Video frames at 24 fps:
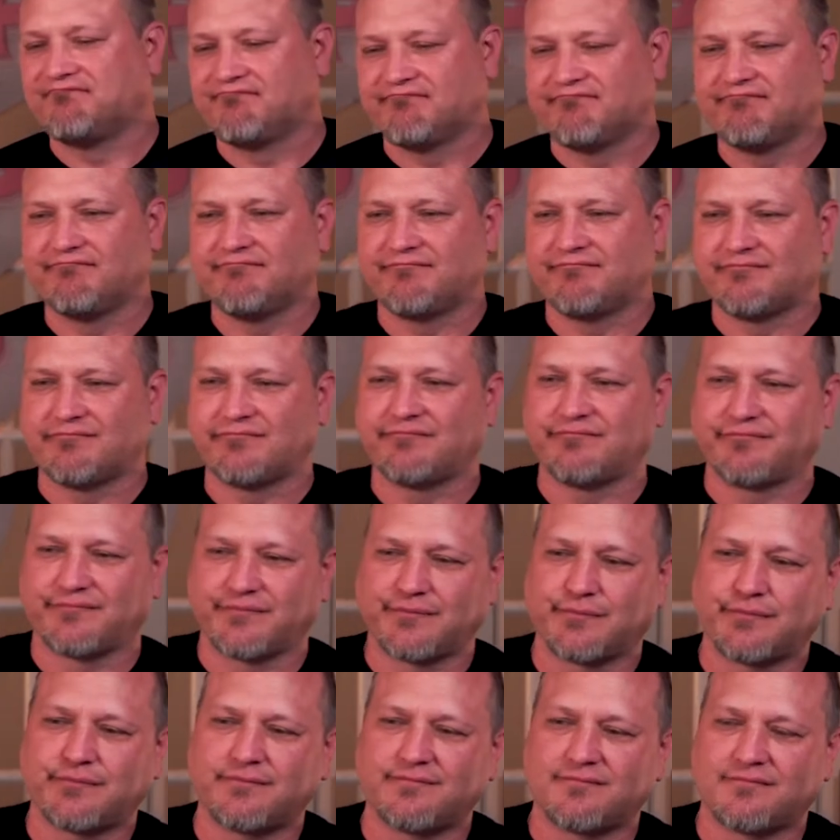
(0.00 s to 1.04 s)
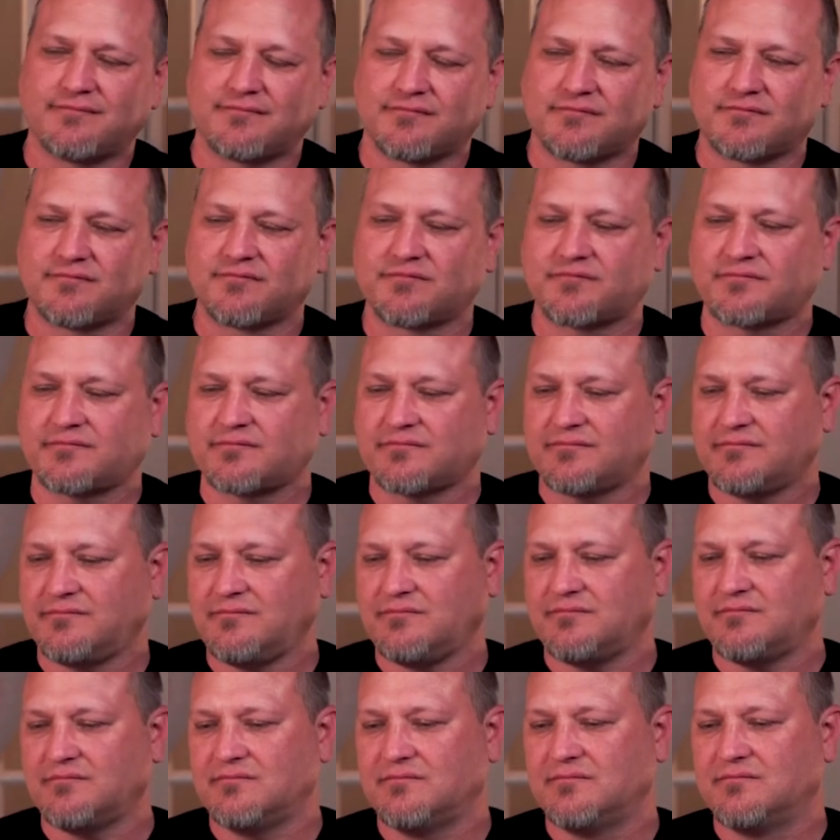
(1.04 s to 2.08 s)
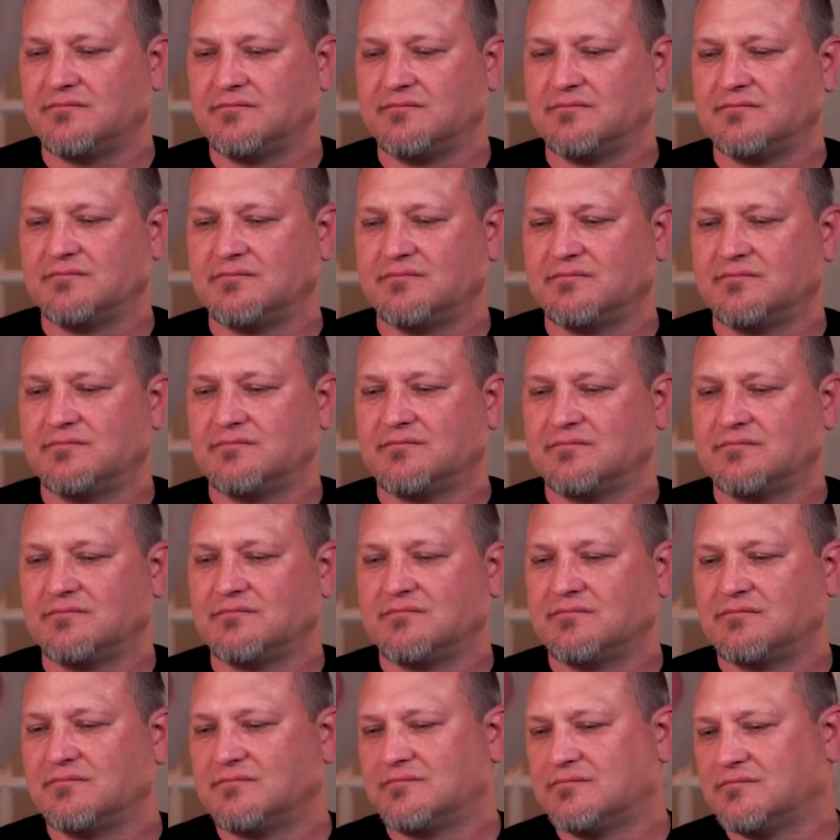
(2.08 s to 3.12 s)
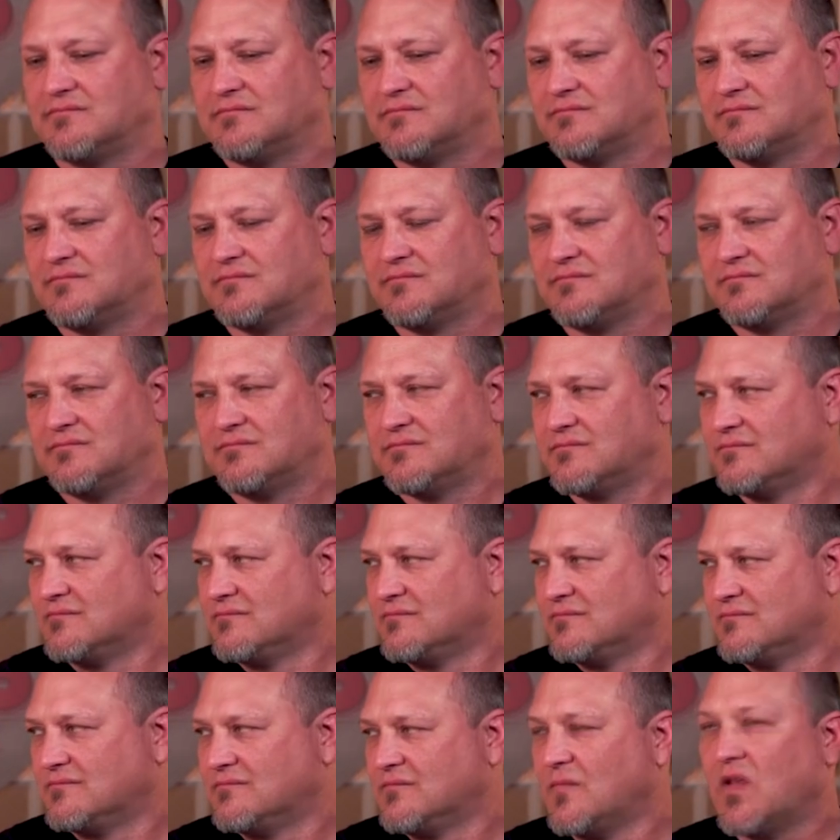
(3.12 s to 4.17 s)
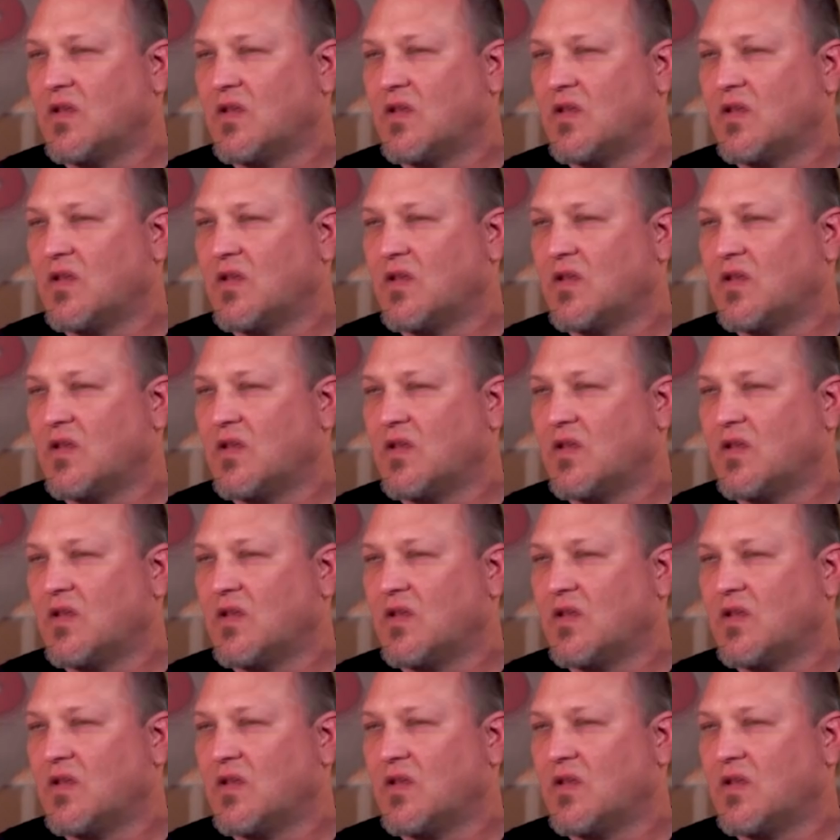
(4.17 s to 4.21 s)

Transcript: (not speaking)